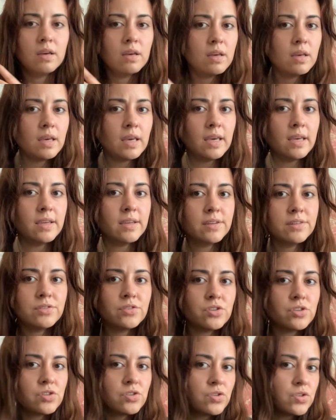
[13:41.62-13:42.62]
and
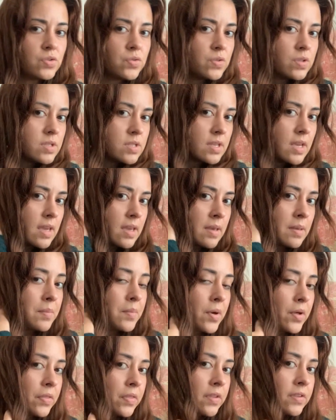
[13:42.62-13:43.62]
just do the same
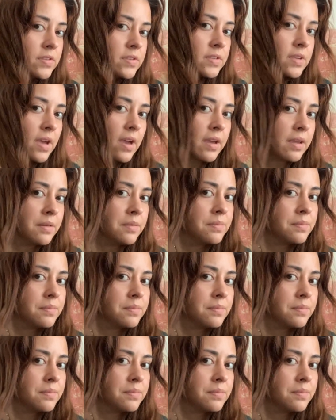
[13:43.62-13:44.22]
on this side.